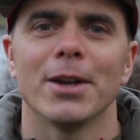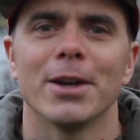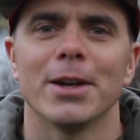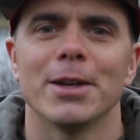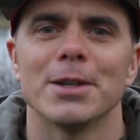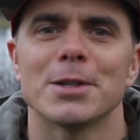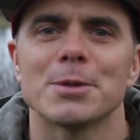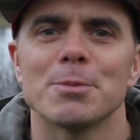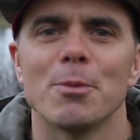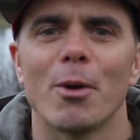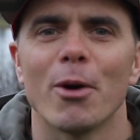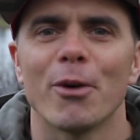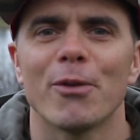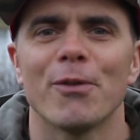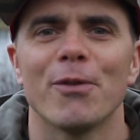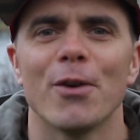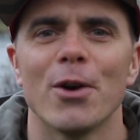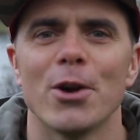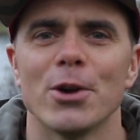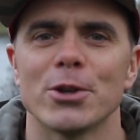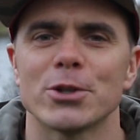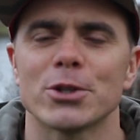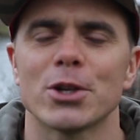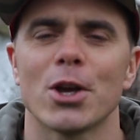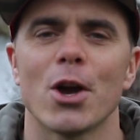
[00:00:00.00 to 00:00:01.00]
uh, it's my
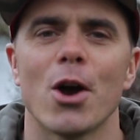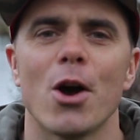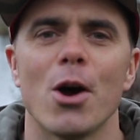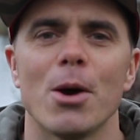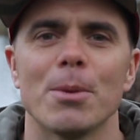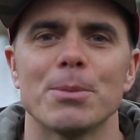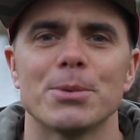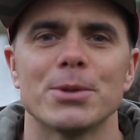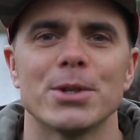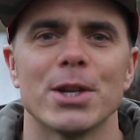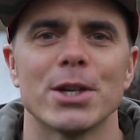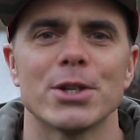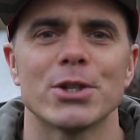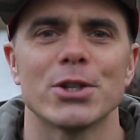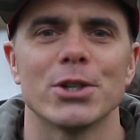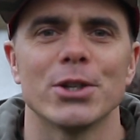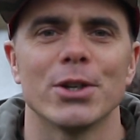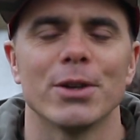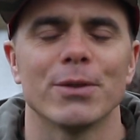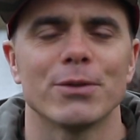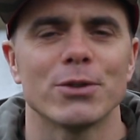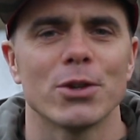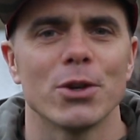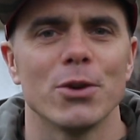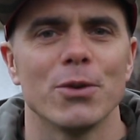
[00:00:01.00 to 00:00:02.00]
first carp session
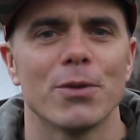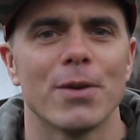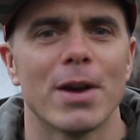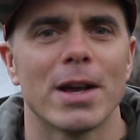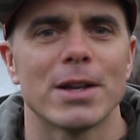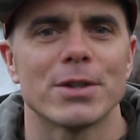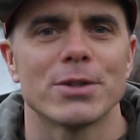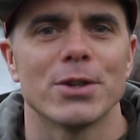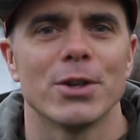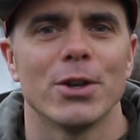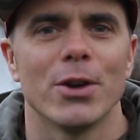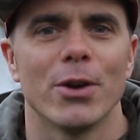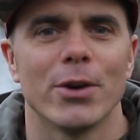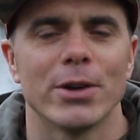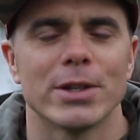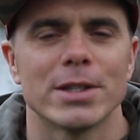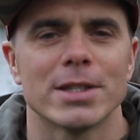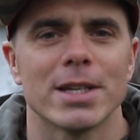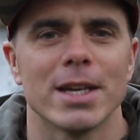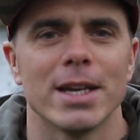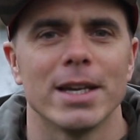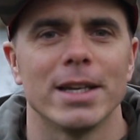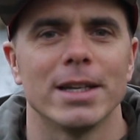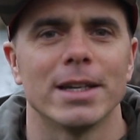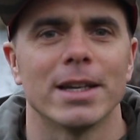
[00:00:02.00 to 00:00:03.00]
of
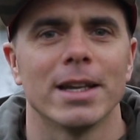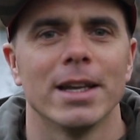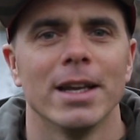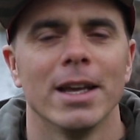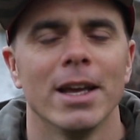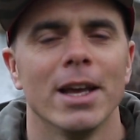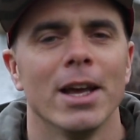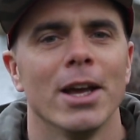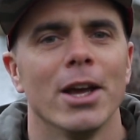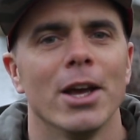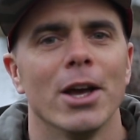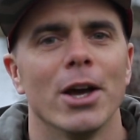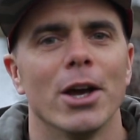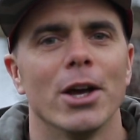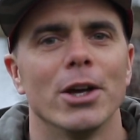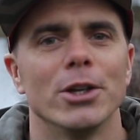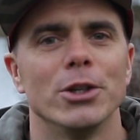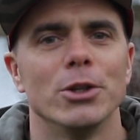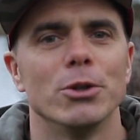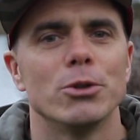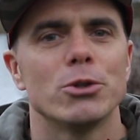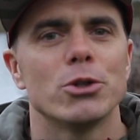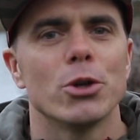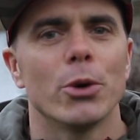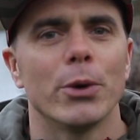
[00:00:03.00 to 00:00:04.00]
2019. Uh,
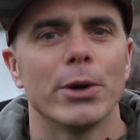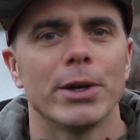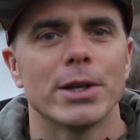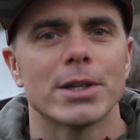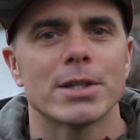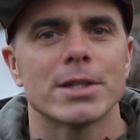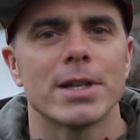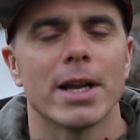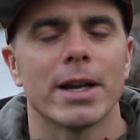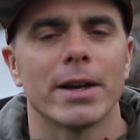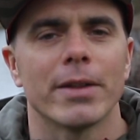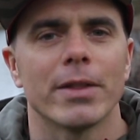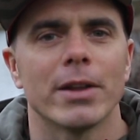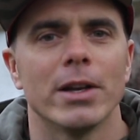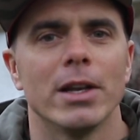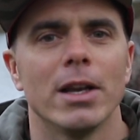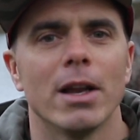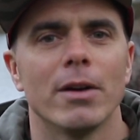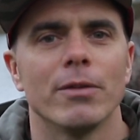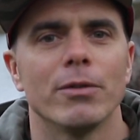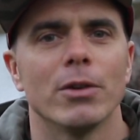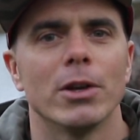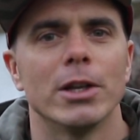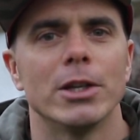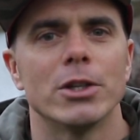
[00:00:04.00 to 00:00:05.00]
you join us down at the
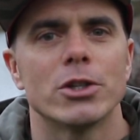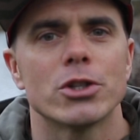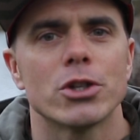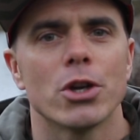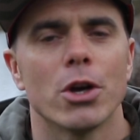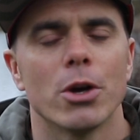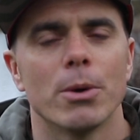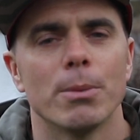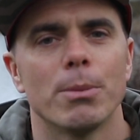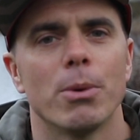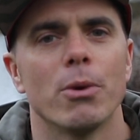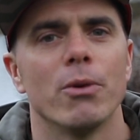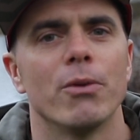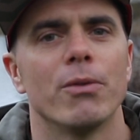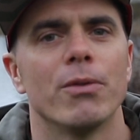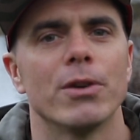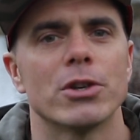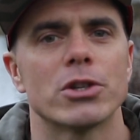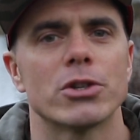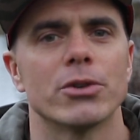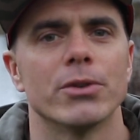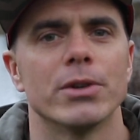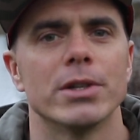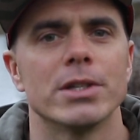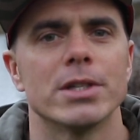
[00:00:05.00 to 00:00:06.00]
lovely Churnpool
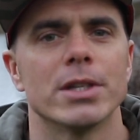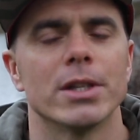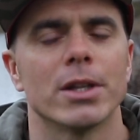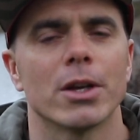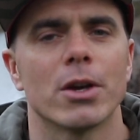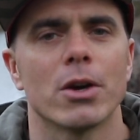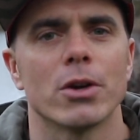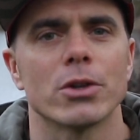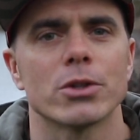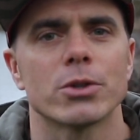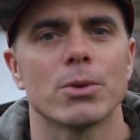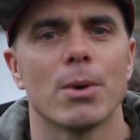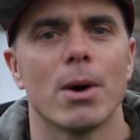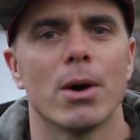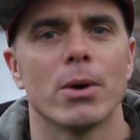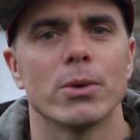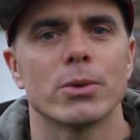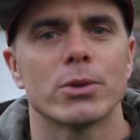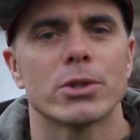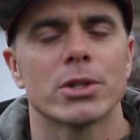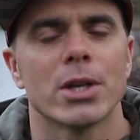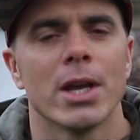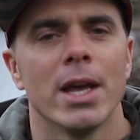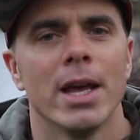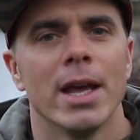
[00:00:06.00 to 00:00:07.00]
Fisheries in the
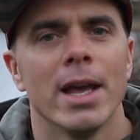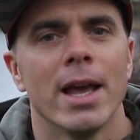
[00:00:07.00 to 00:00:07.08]
Cotswolds